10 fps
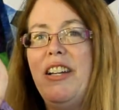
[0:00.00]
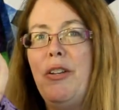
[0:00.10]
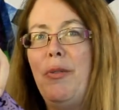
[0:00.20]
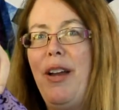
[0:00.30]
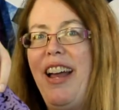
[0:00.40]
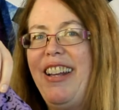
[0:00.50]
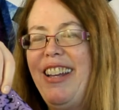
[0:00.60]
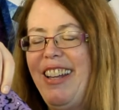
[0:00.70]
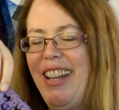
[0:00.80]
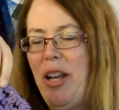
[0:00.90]
You
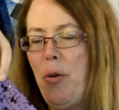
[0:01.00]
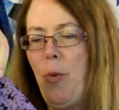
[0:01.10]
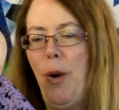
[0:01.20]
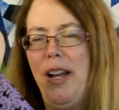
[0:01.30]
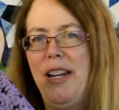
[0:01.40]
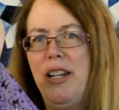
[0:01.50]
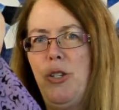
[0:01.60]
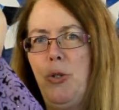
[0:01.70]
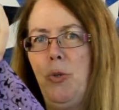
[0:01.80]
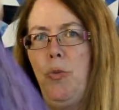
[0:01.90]
ready? 1,
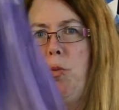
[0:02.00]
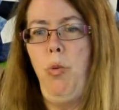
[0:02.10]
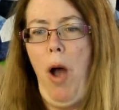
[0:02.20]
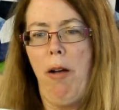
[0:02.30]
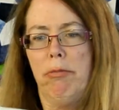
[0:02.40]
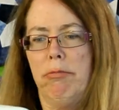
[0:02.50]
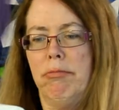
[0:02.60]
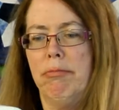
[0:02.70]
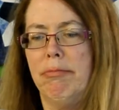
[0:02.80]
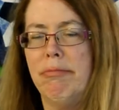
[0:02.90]
2, 4.
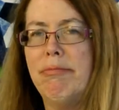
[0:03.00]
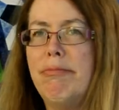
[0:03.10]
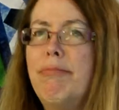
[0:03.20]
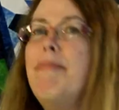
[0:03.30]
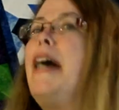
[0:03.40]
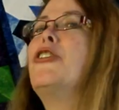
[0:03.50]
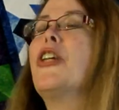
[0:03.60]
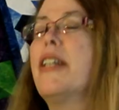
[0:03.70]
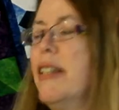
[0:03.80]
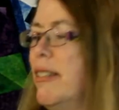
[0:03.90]

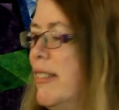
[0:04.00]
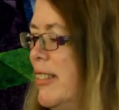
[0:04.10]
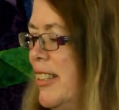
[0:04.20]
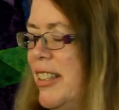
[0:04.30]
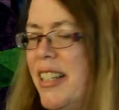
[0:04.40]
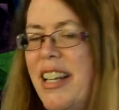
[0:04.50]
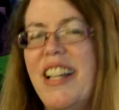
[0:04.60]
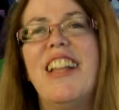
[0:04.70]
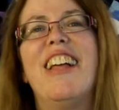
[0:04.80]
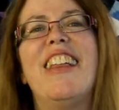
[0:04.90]
Magic.
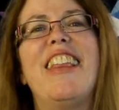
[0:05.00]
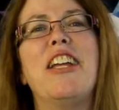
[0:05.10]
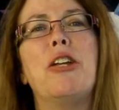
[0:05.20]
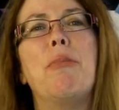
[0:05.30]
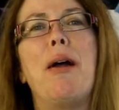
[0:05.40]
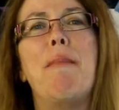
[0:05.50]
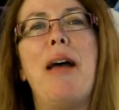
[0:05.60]
Thank you, my